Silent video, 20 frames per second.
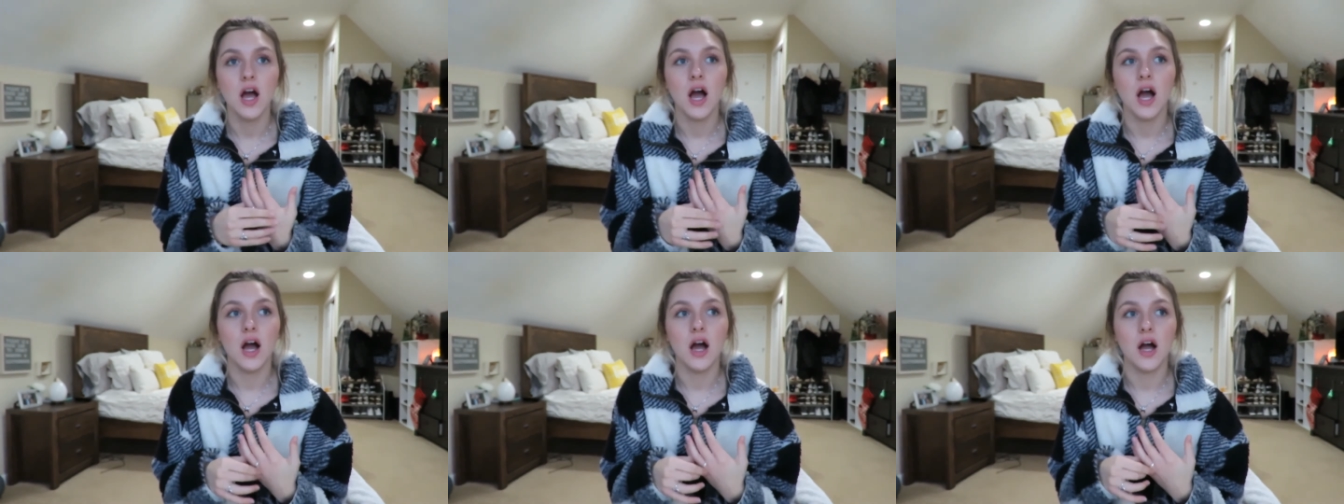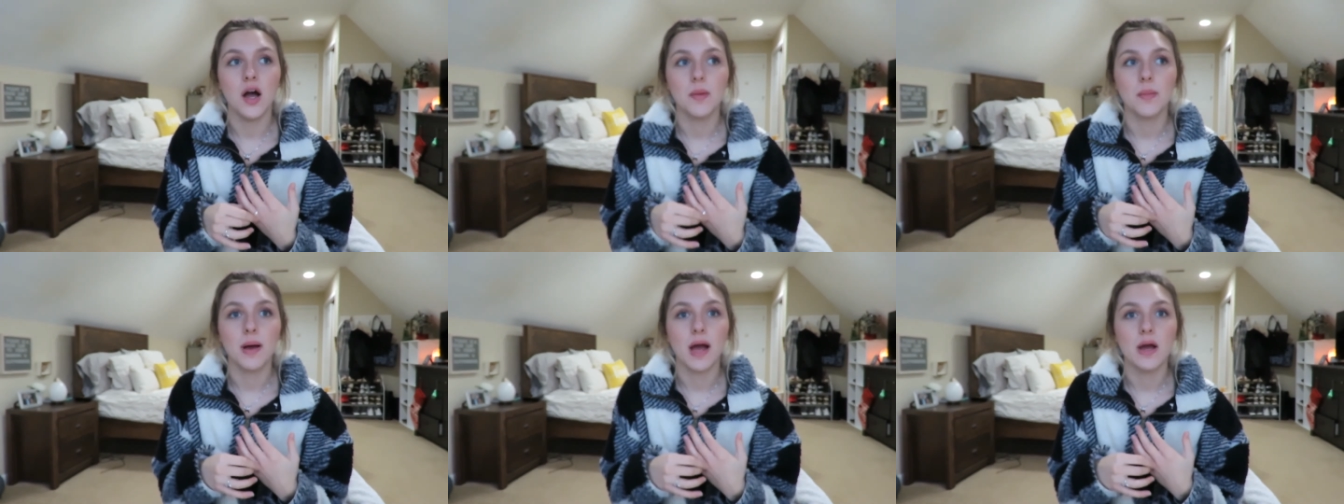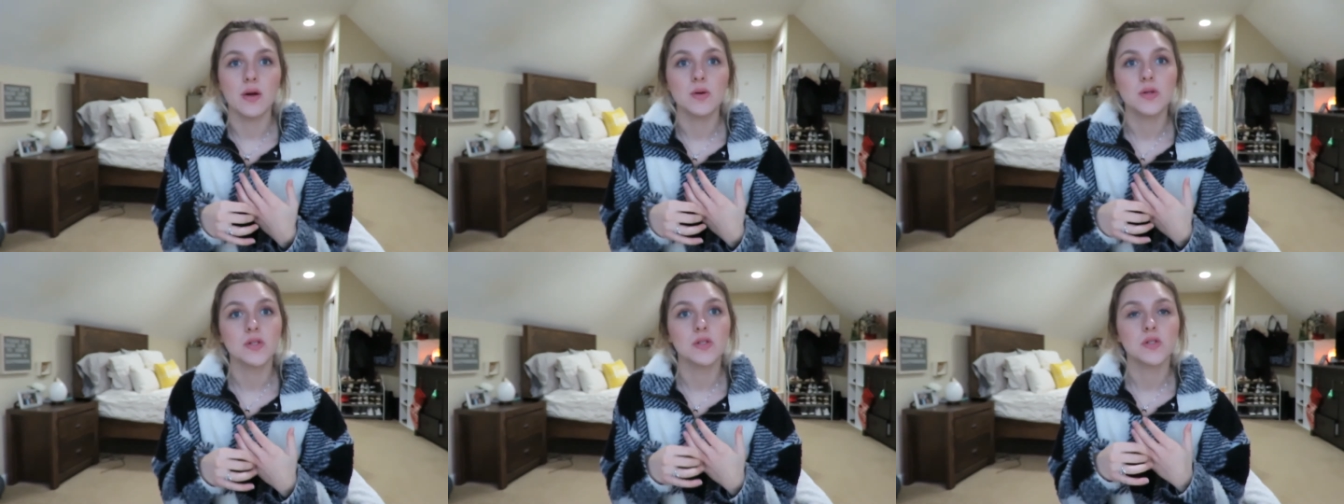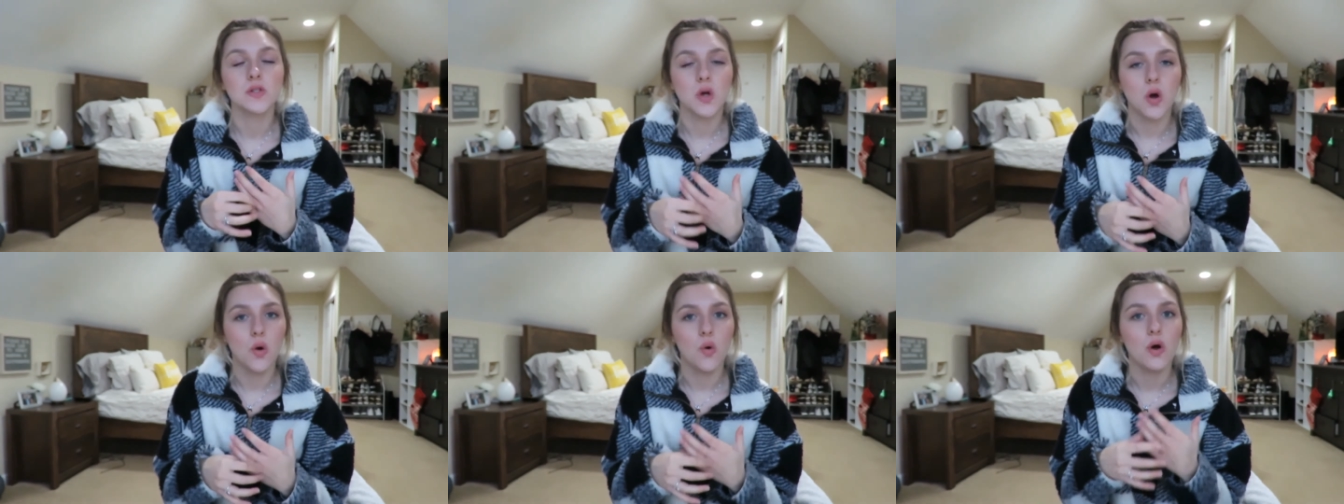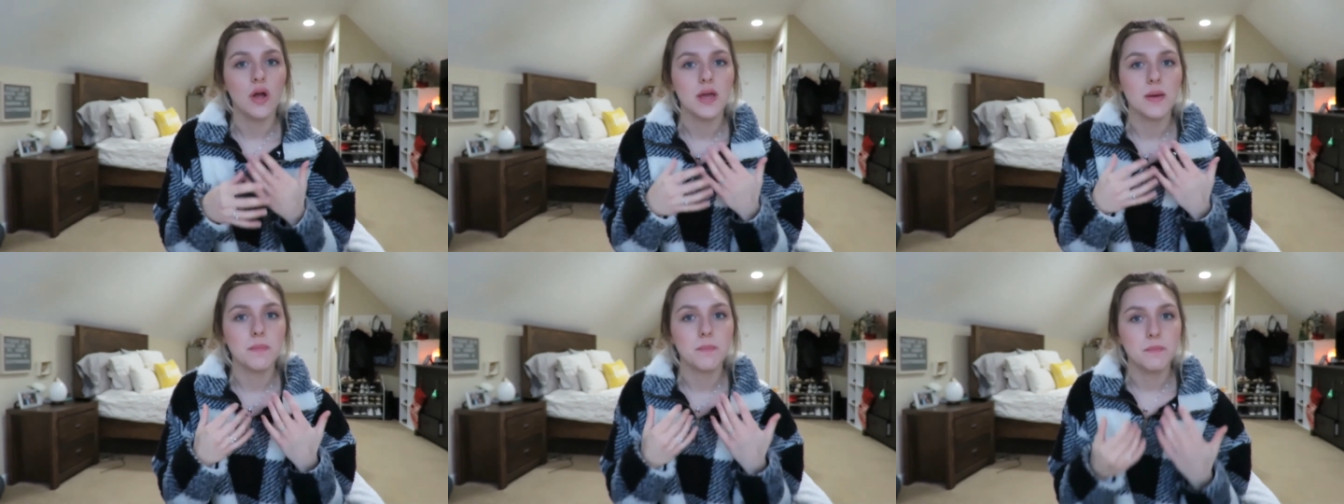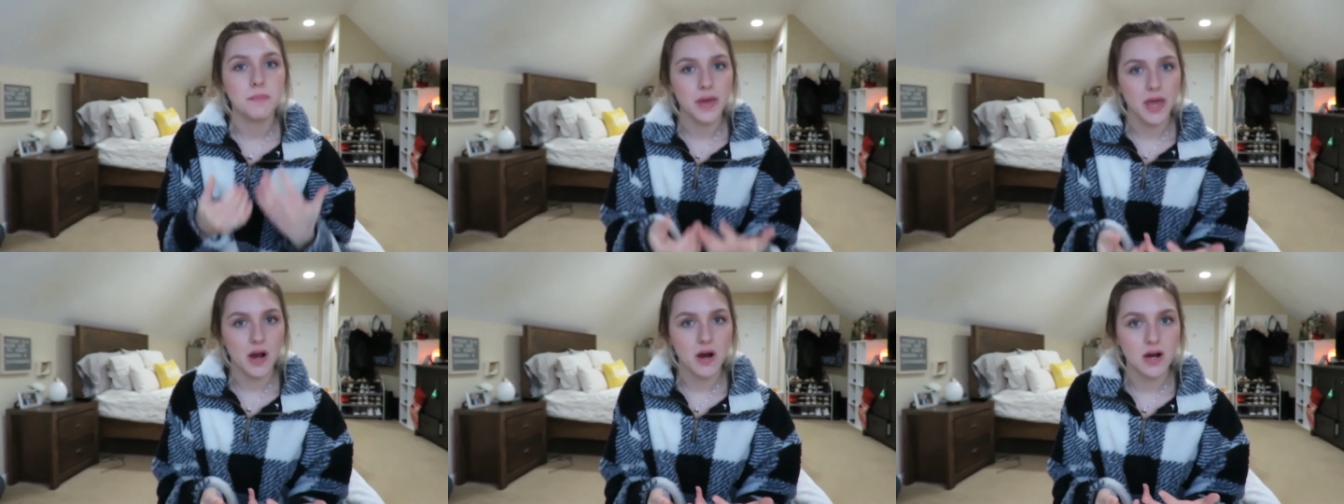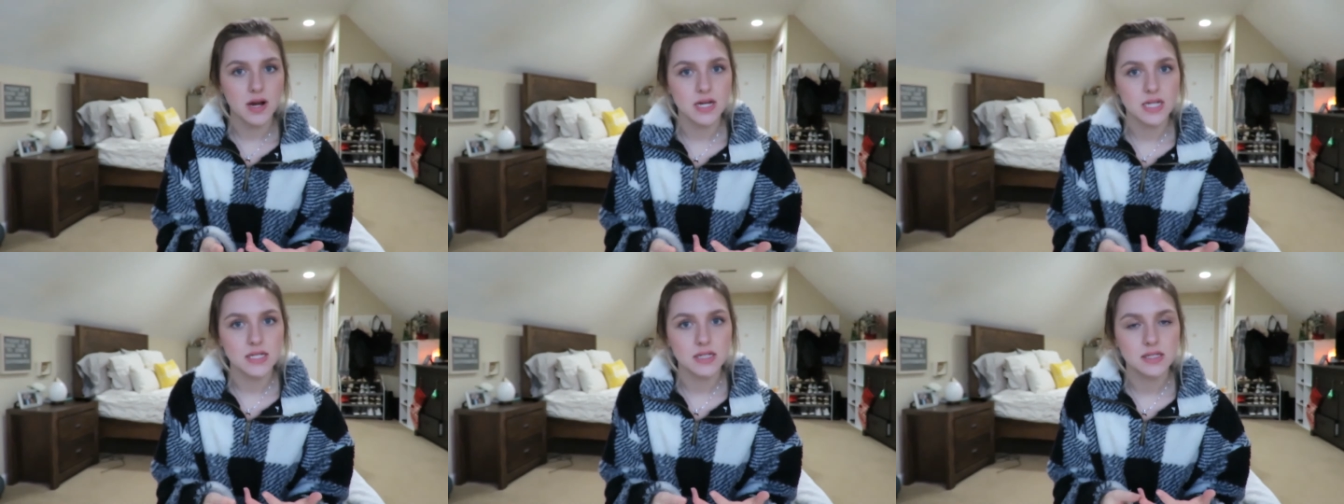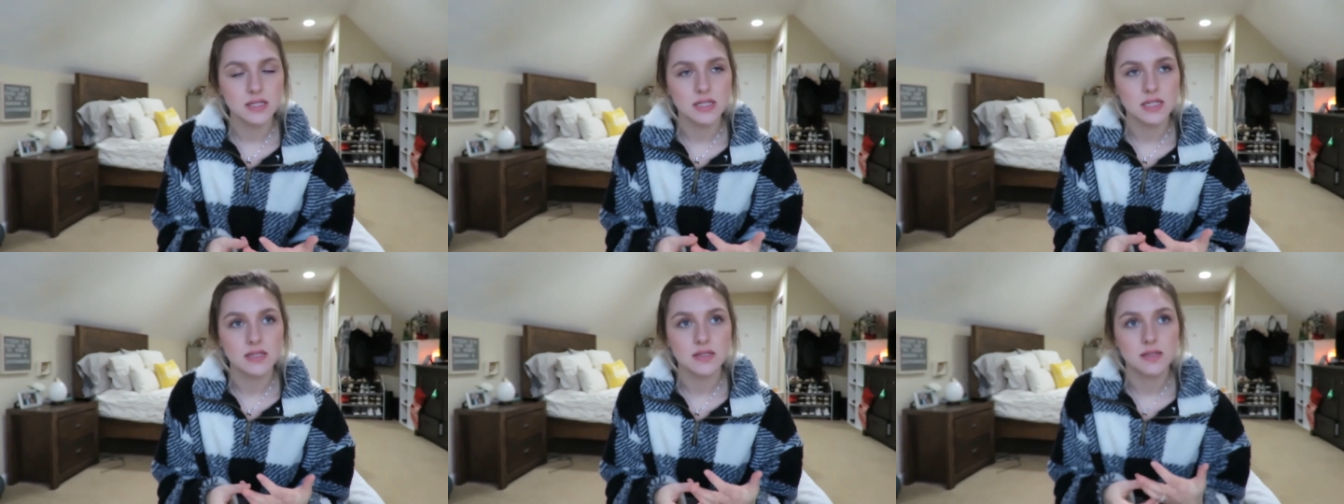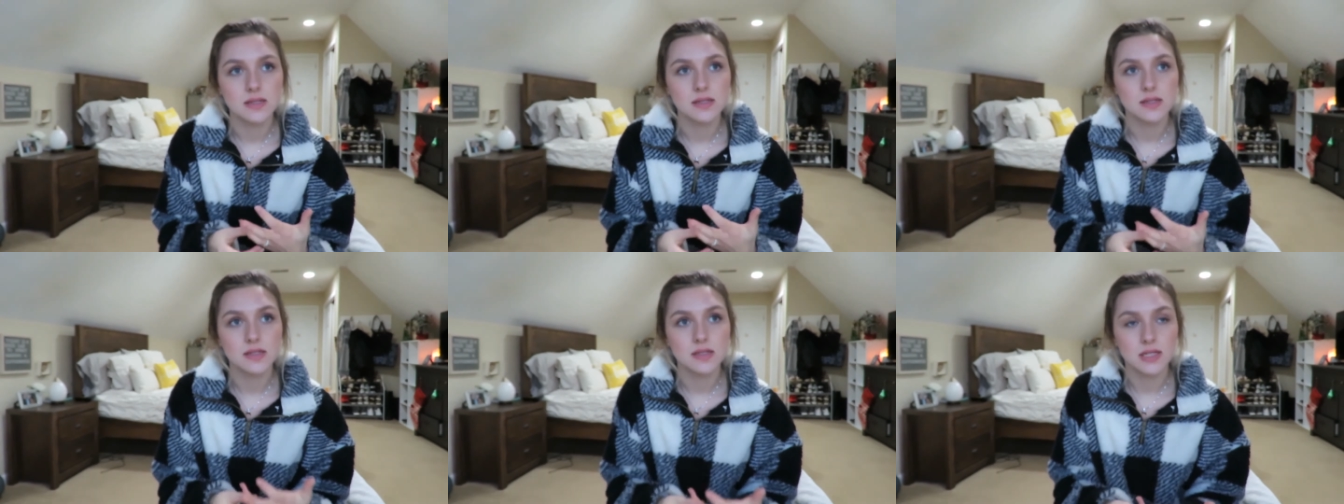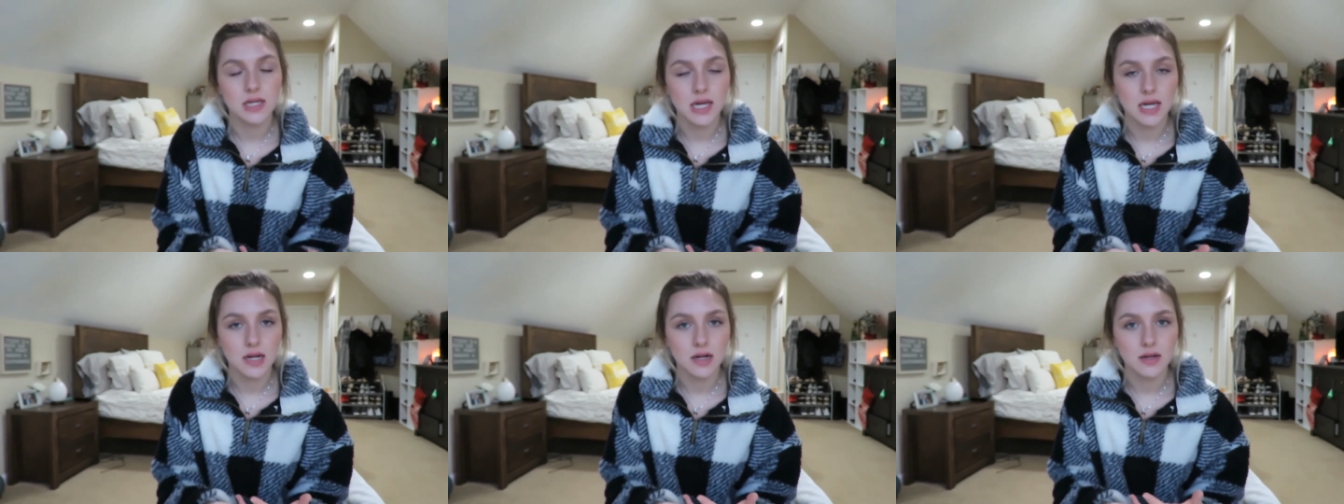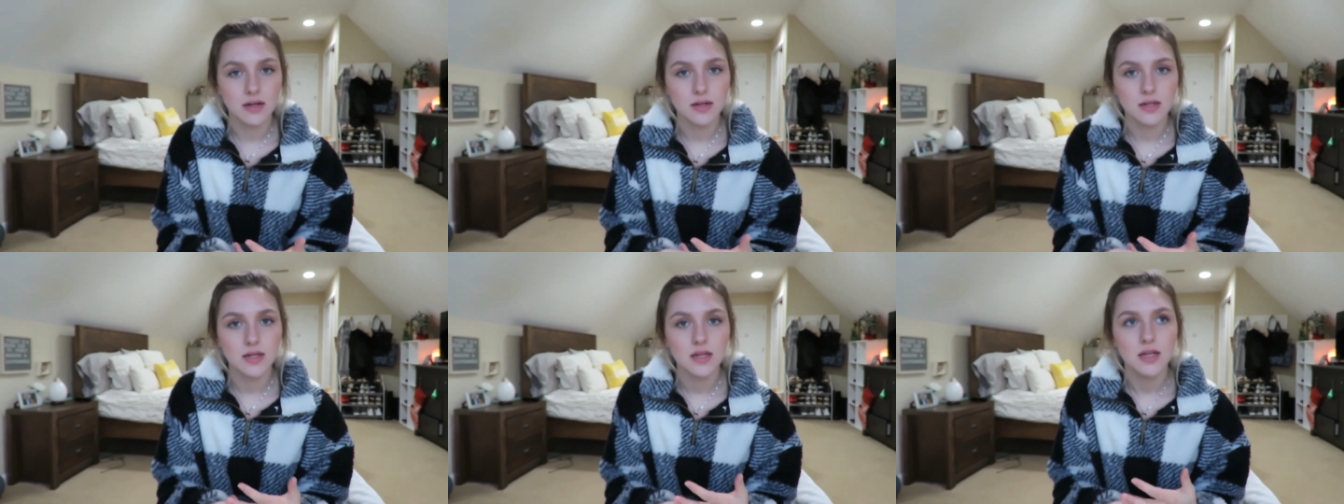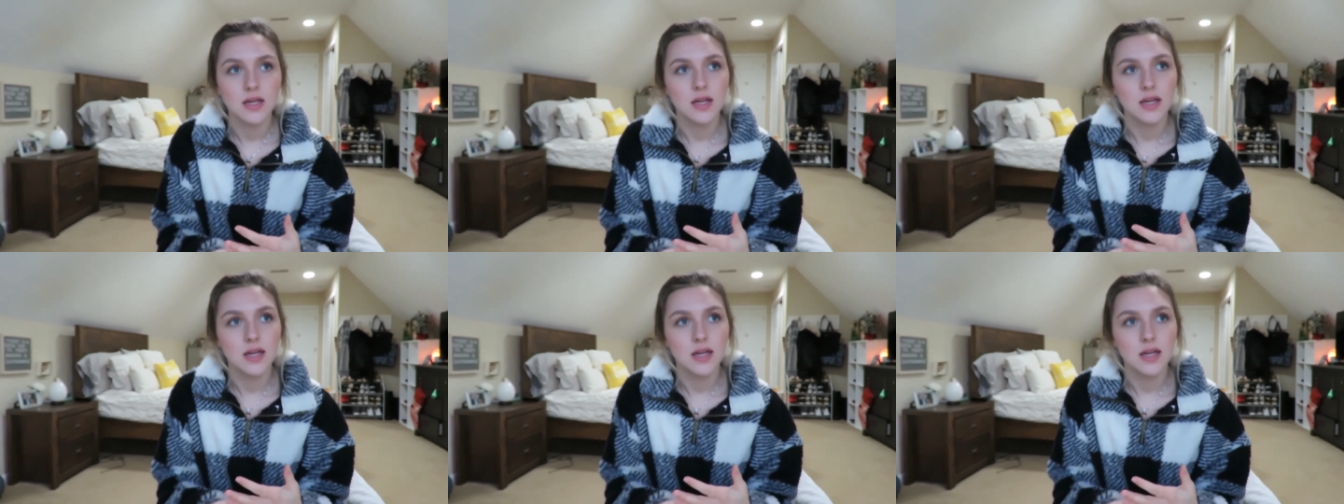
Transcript: Um, I was so embarrassed and scared.